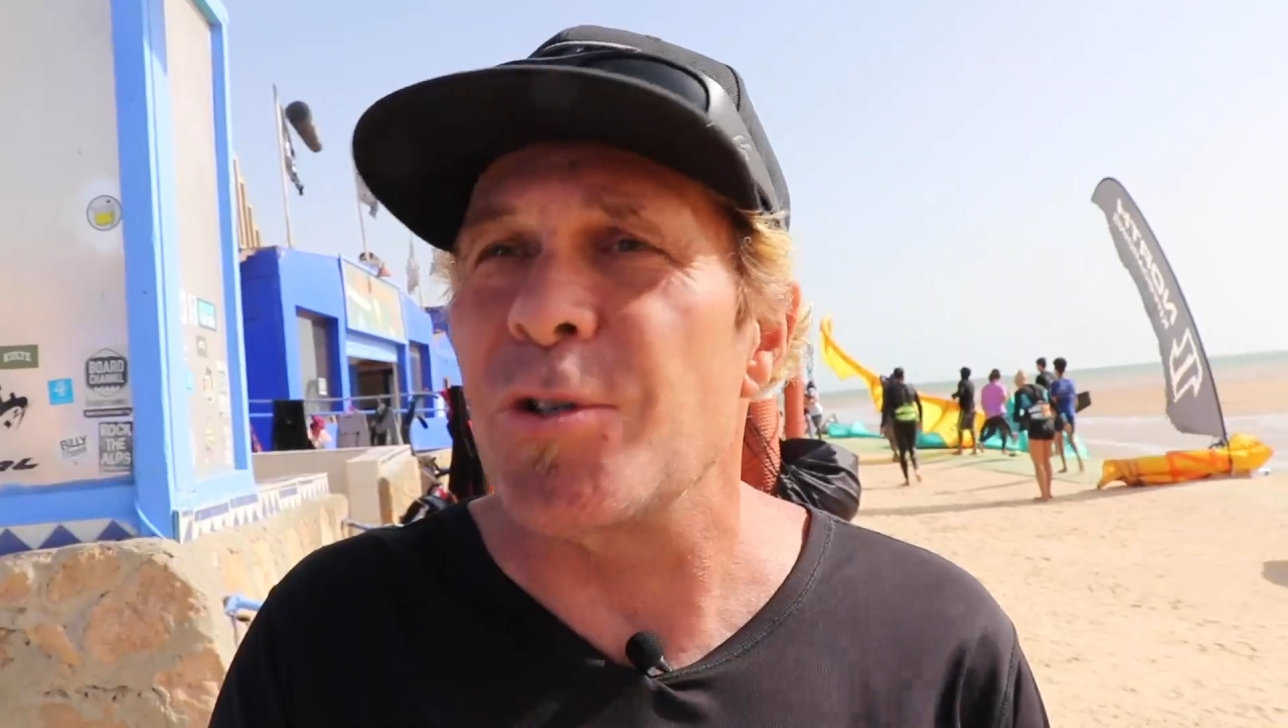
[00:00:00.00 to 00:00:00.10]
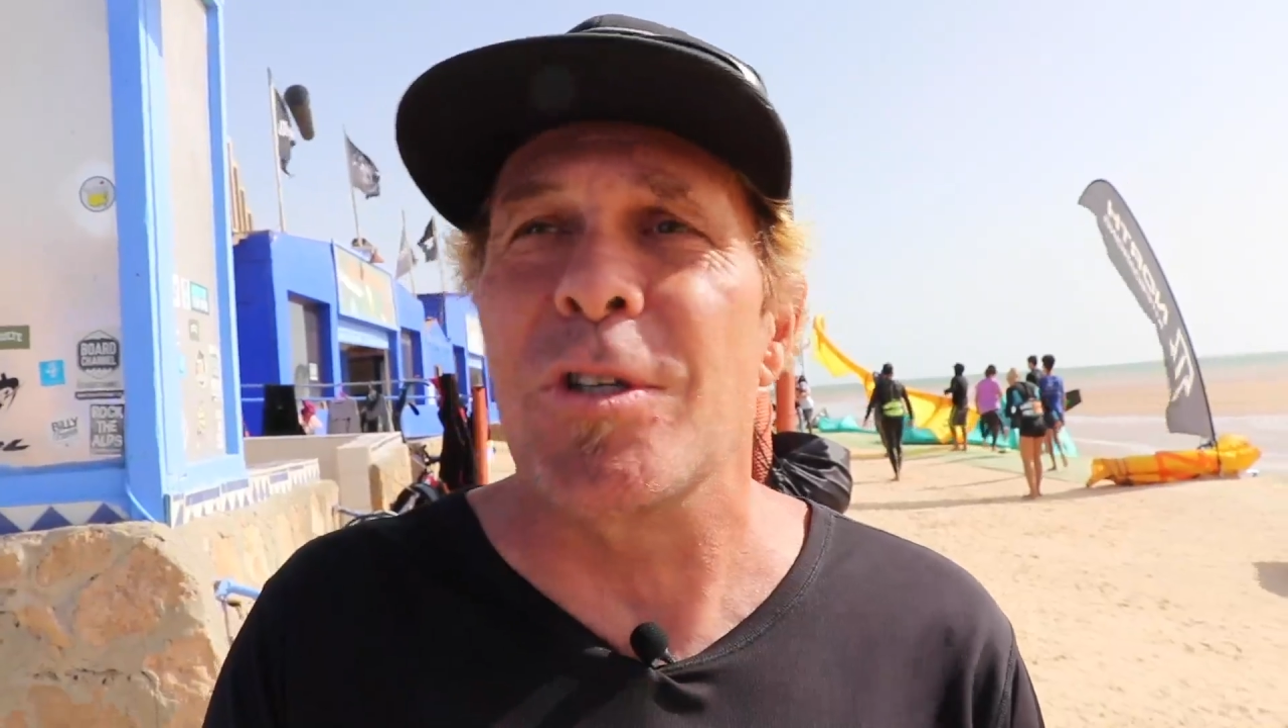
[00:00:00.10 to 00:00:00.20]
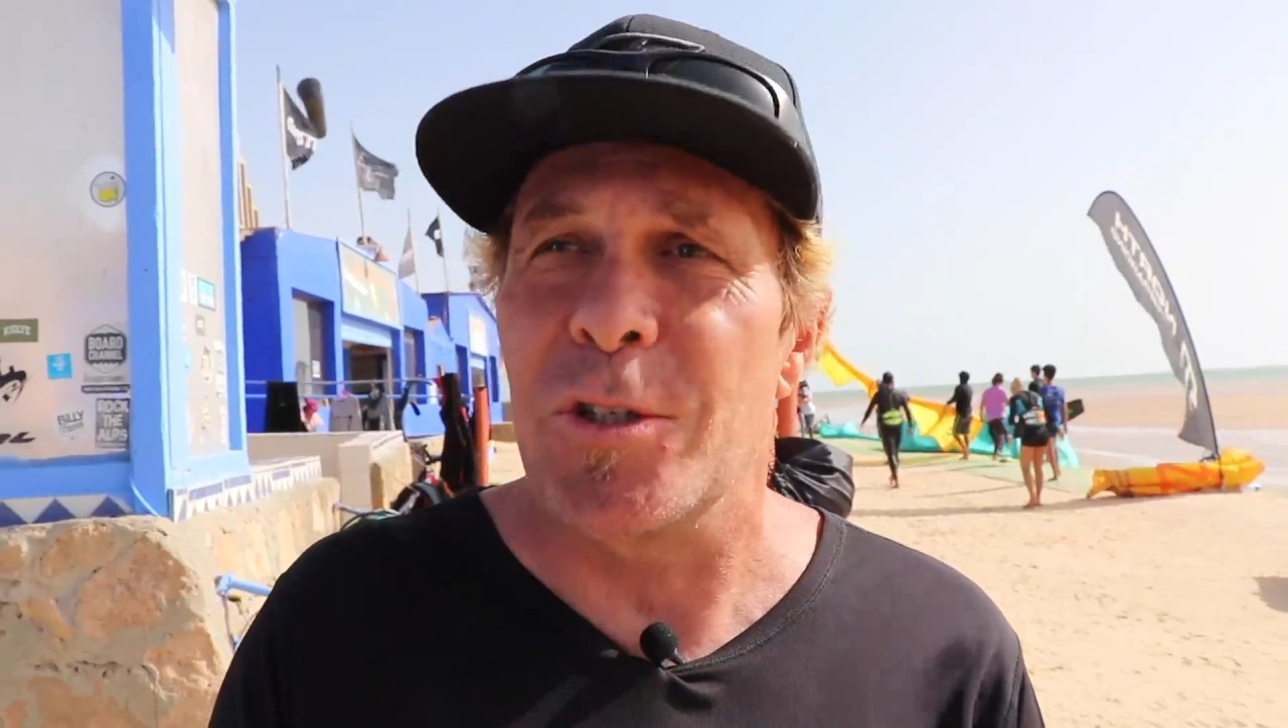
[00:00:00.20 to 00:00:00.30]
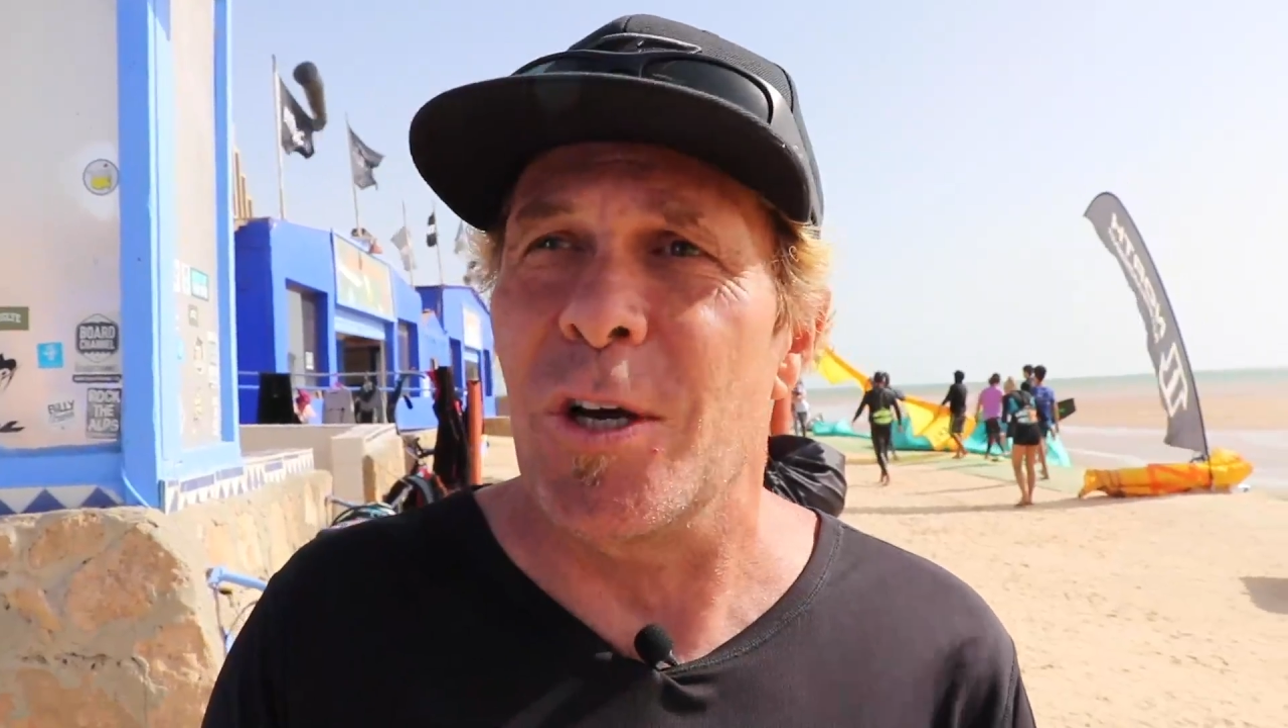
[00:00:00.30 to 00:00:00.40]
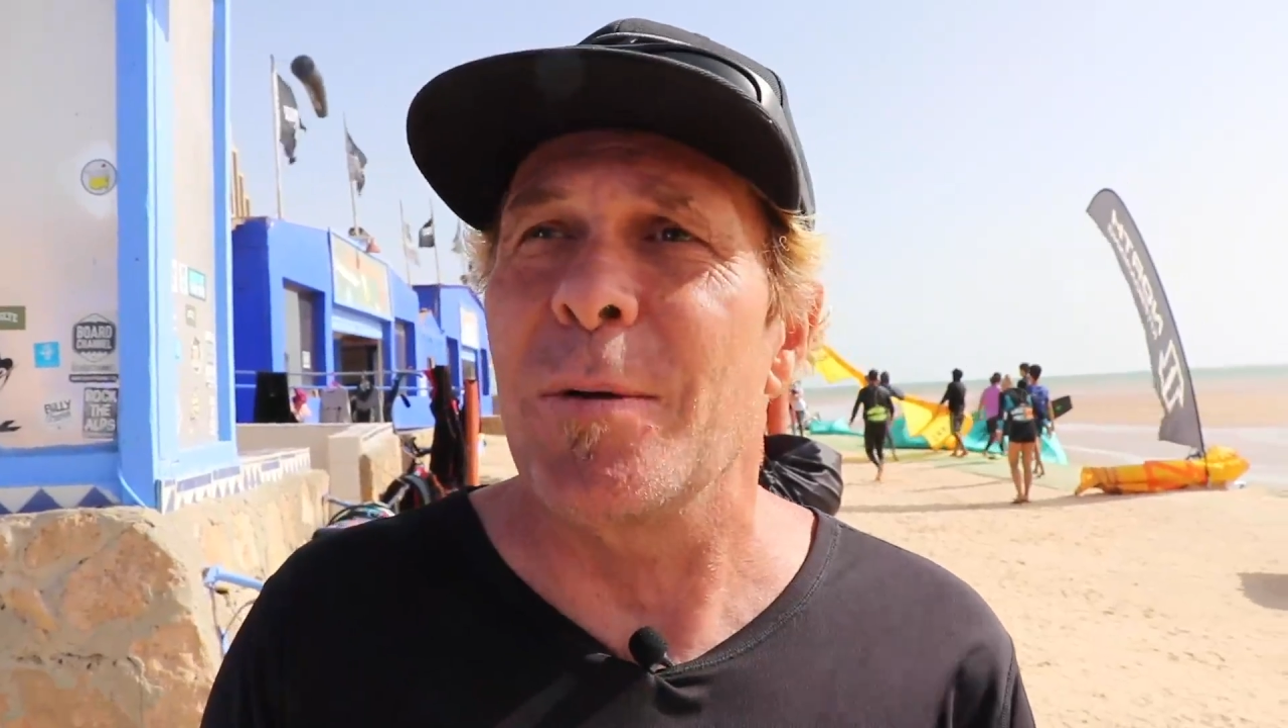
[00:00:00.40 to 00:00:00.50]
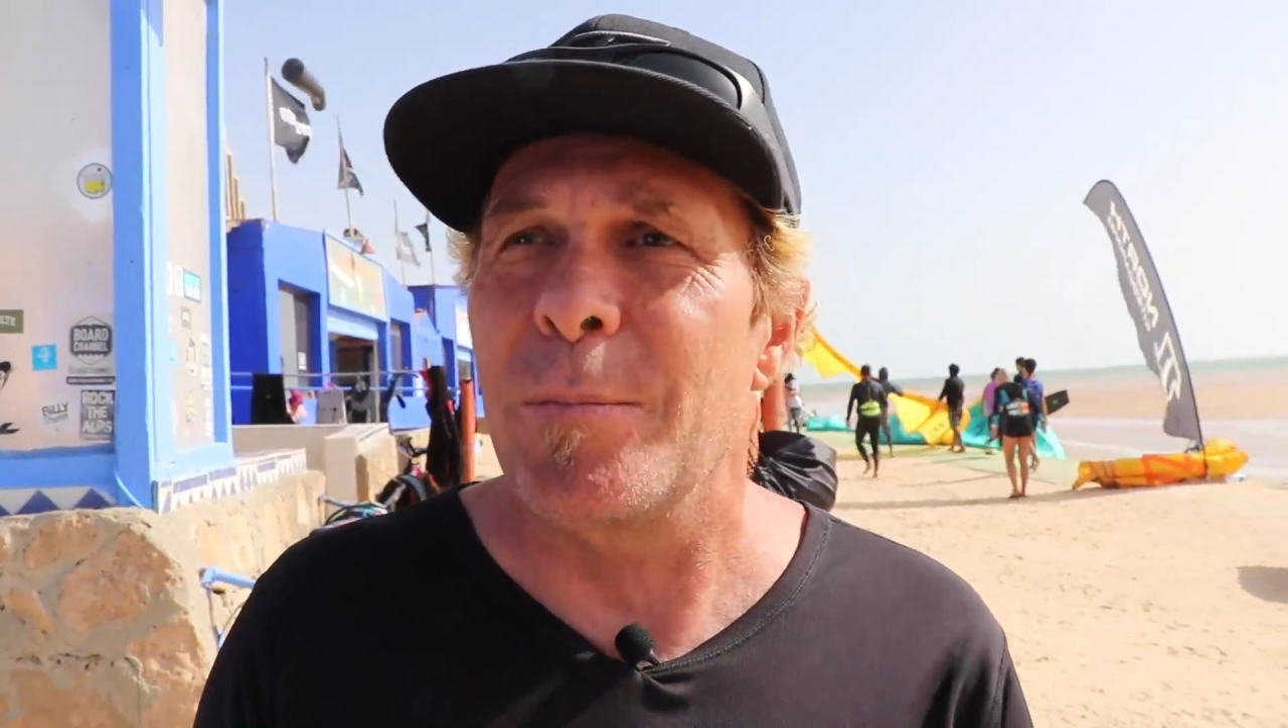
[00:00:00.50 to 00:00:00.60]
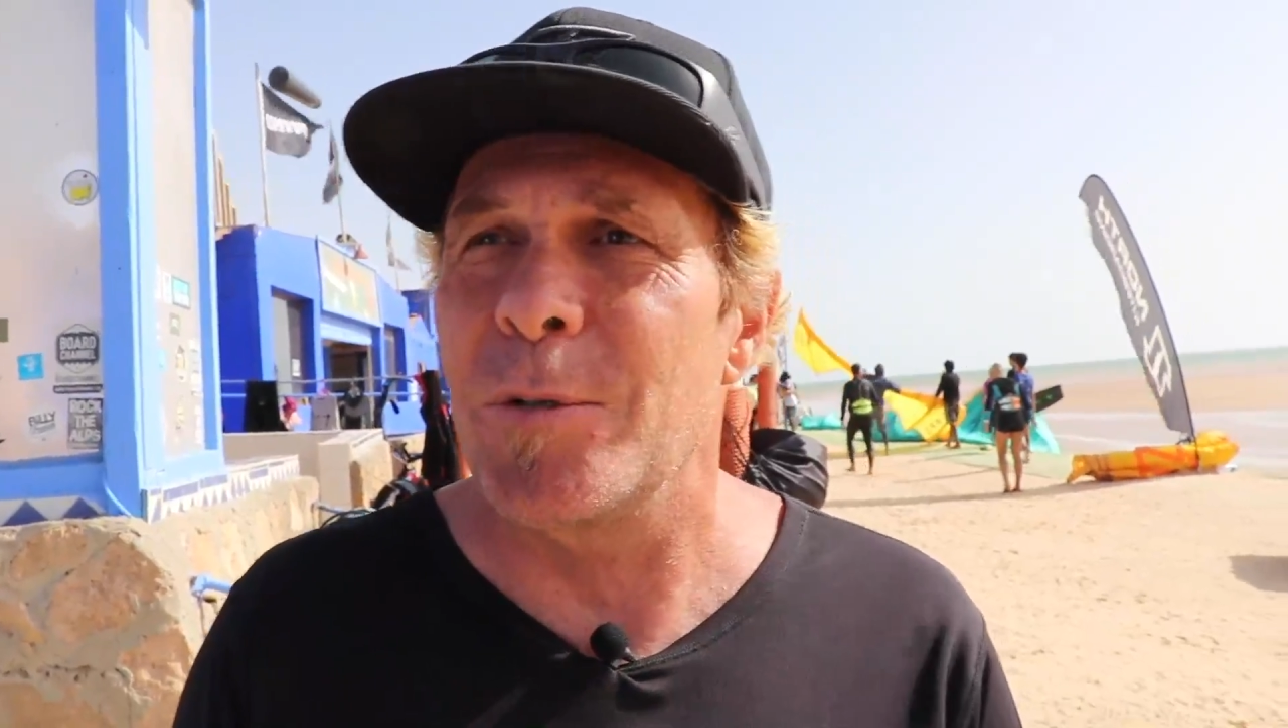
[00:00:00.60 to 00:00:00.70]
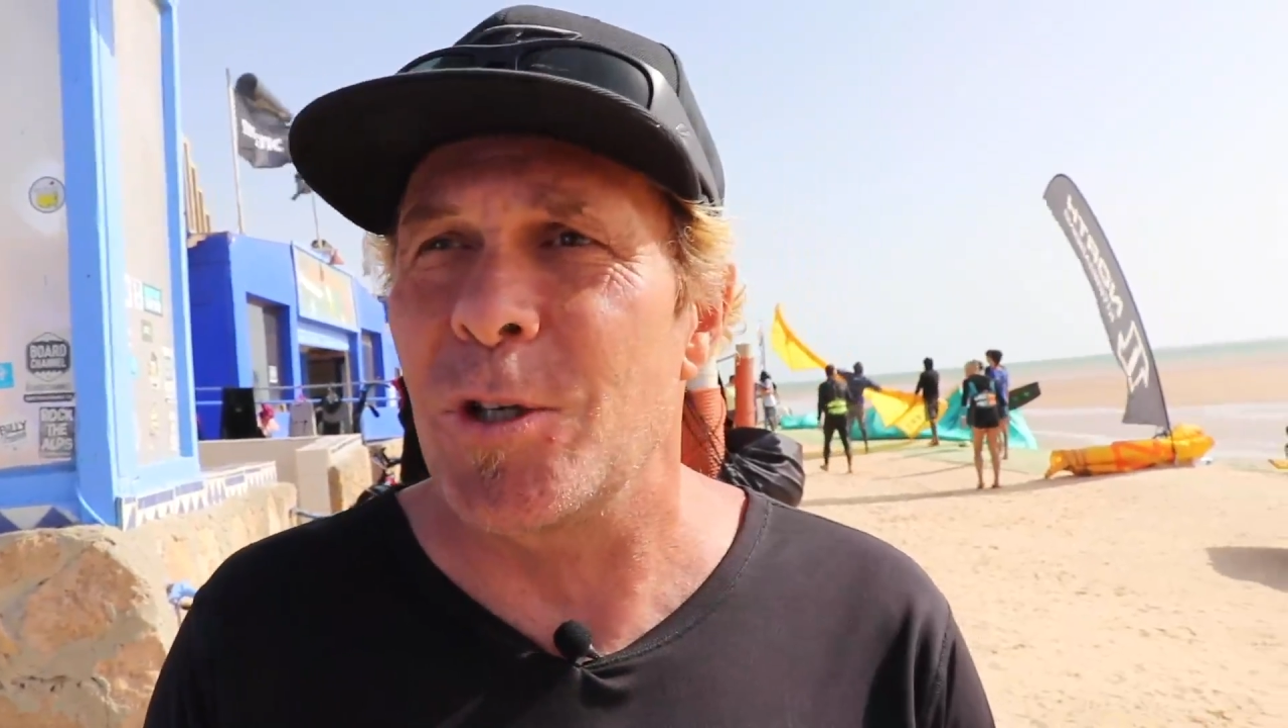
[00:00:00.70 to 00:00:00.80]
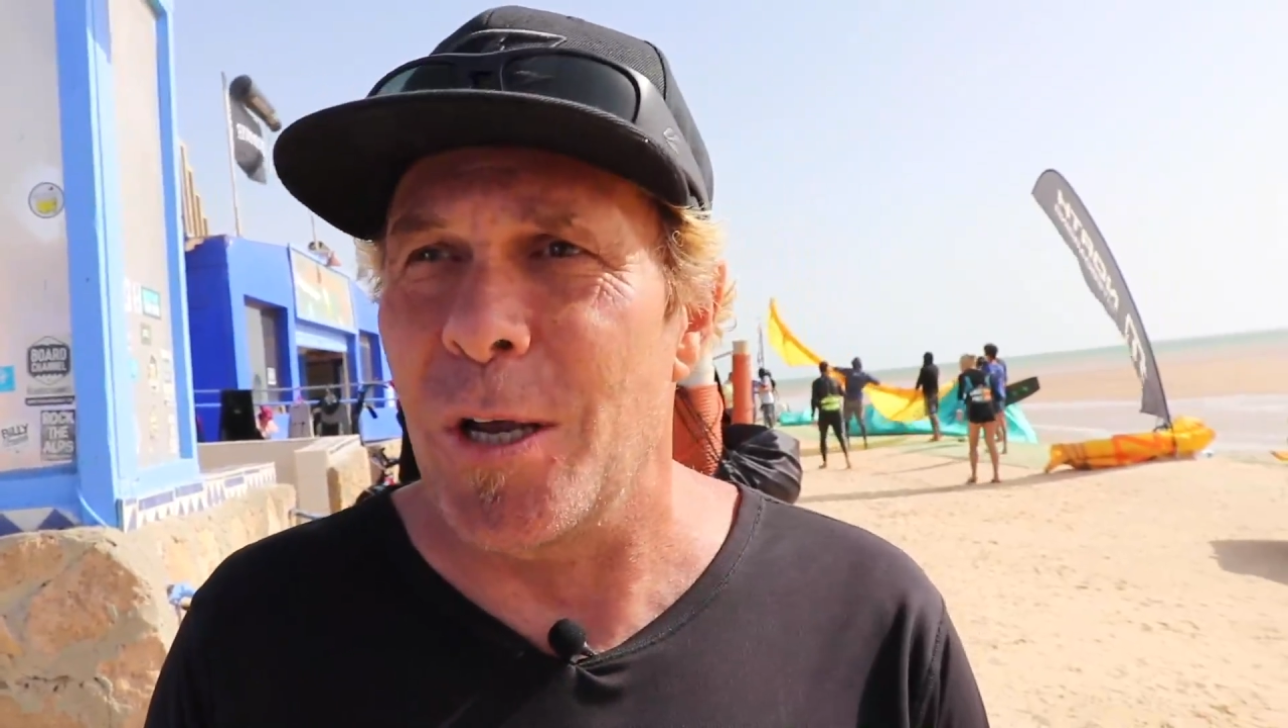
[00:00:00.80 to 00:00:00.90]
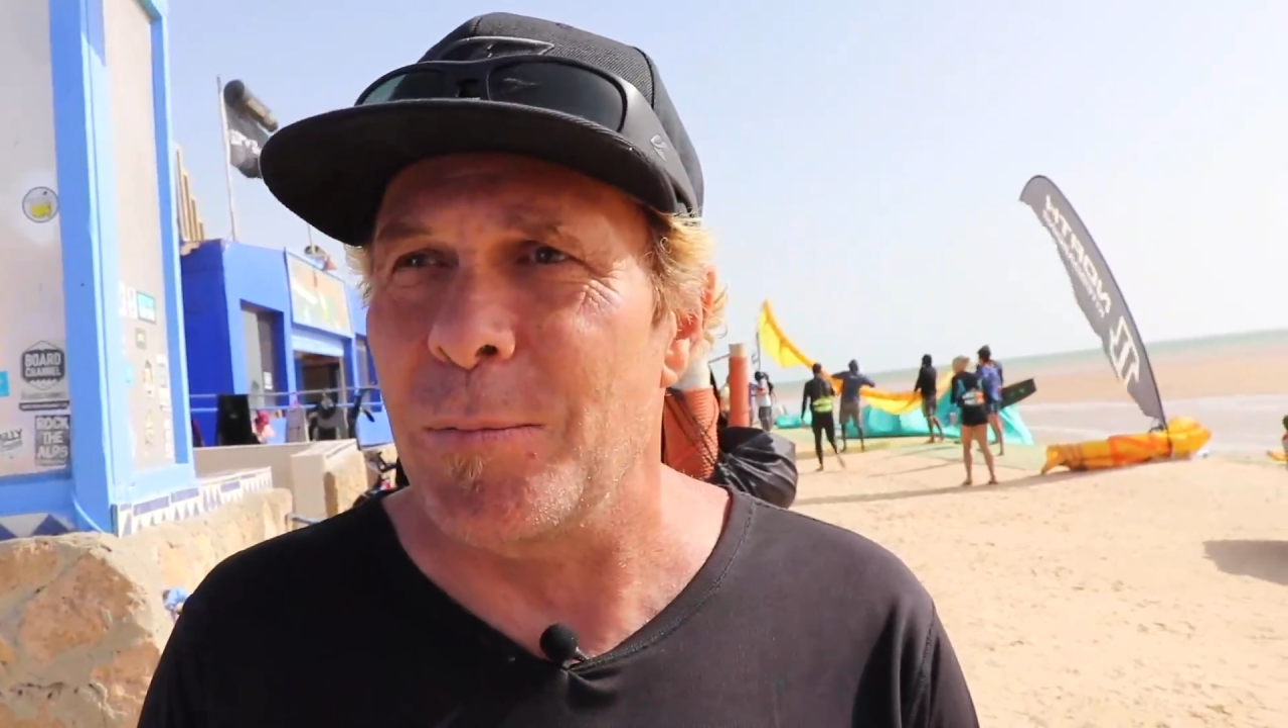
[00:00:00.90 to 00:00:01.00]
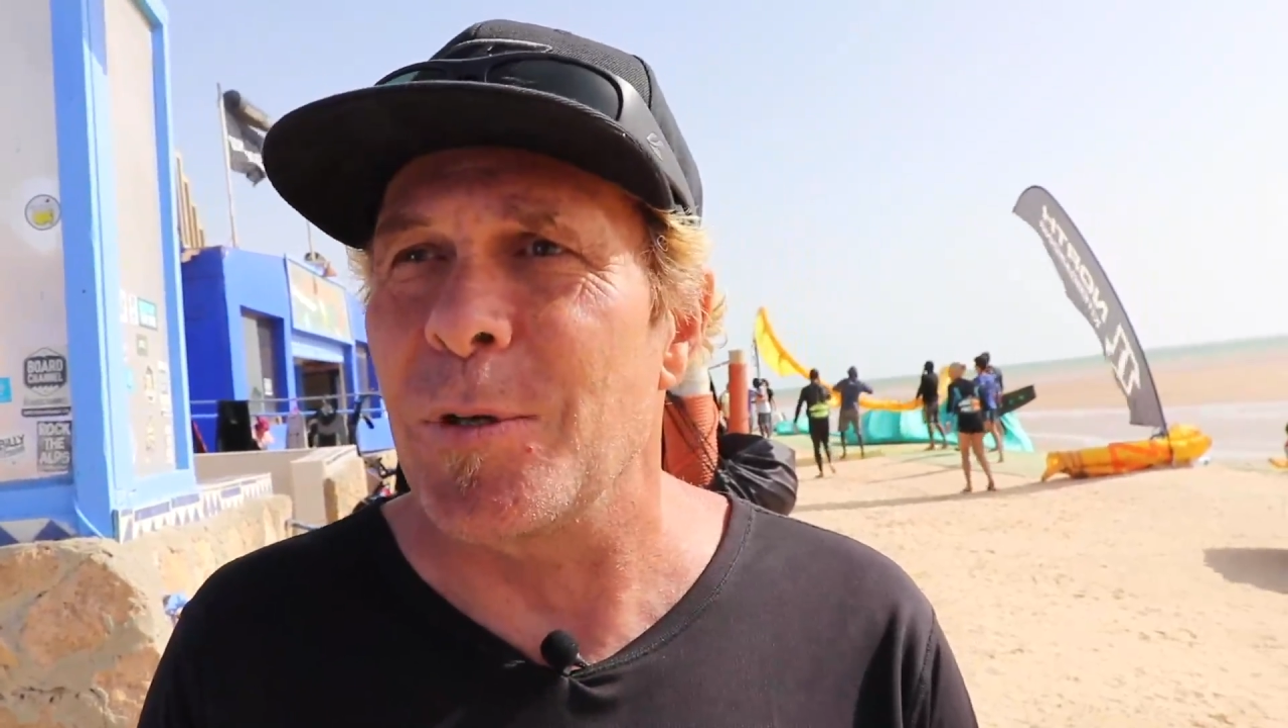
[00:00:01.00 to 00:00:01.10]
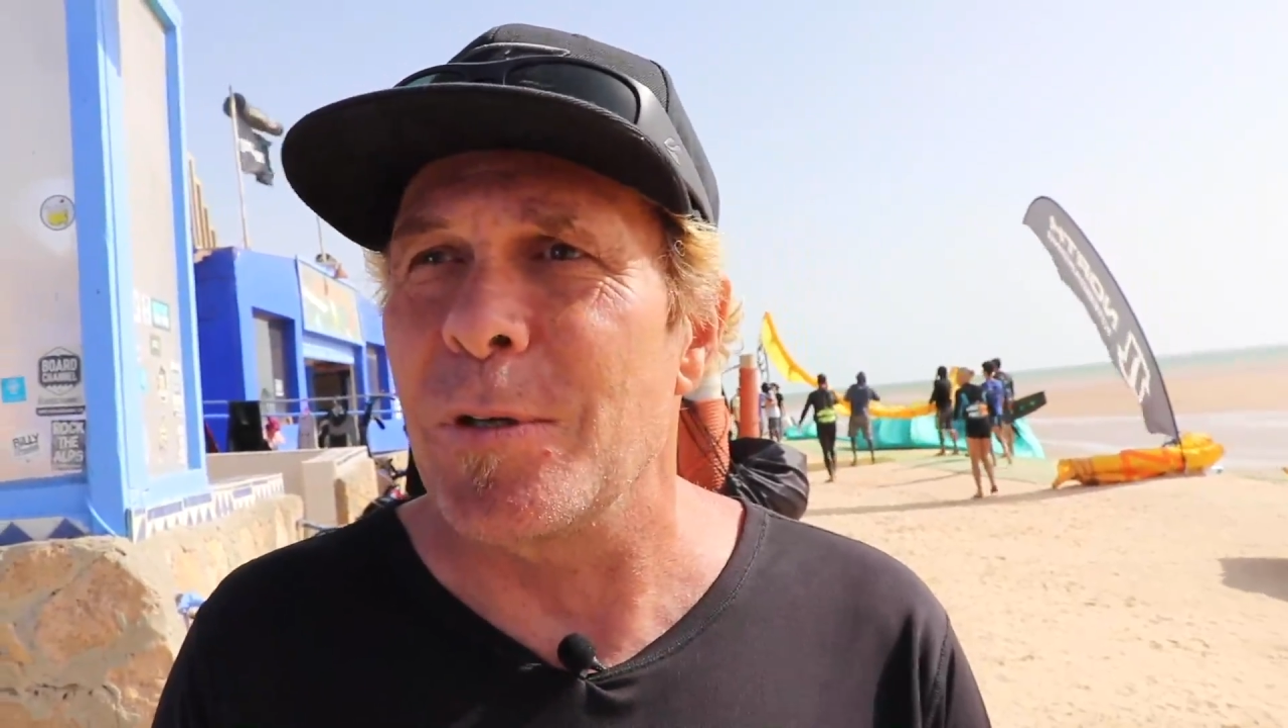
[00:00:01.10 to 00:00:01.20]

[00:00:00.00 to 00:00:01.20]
C-shaped